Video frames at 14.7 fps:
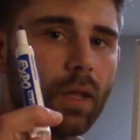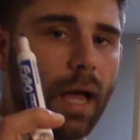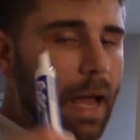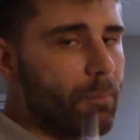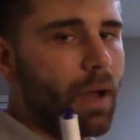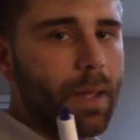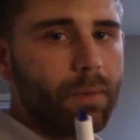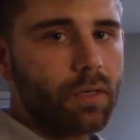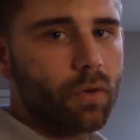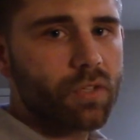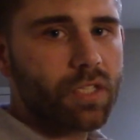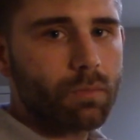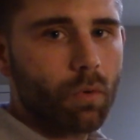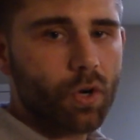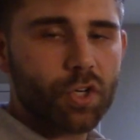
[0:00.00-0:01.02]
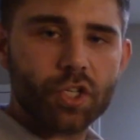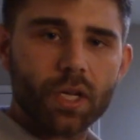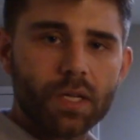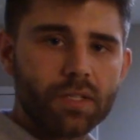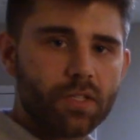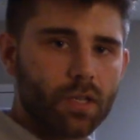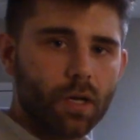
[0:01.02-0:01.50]
I might be doing some more
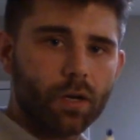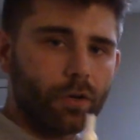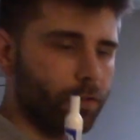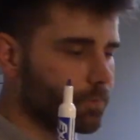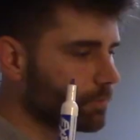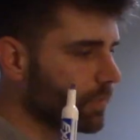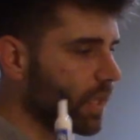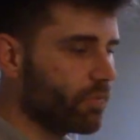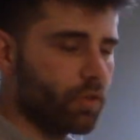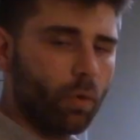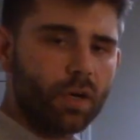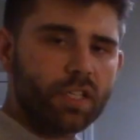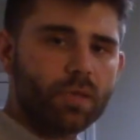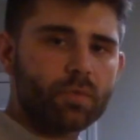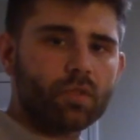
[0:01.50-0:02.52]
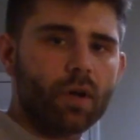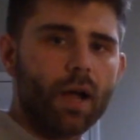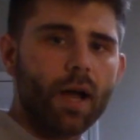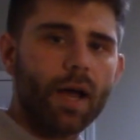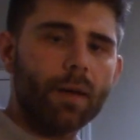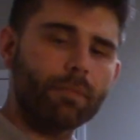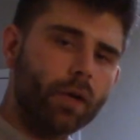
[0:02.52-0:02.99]
shit, so if you want to
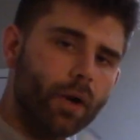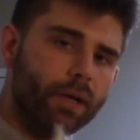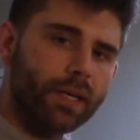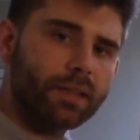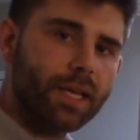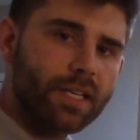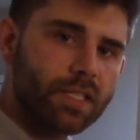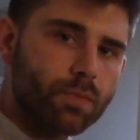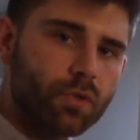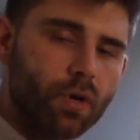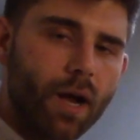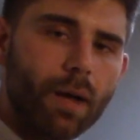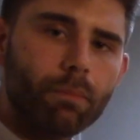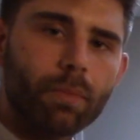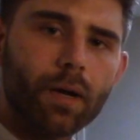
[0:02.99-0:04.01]
subscribe, go ahead and hit that subscribe